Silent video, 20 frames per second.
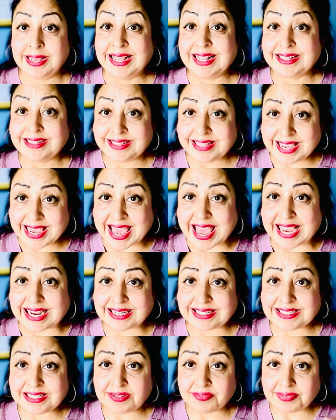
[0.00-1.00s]
They
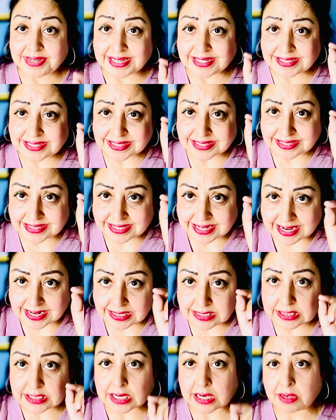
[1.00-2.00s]
activate
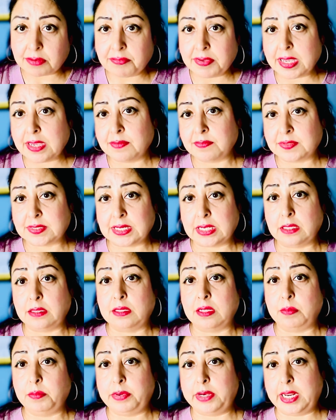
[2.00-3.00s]
delta waves in the
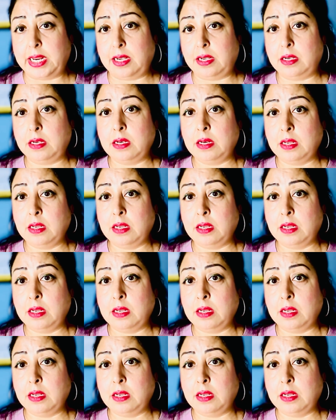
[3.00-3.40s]
brain,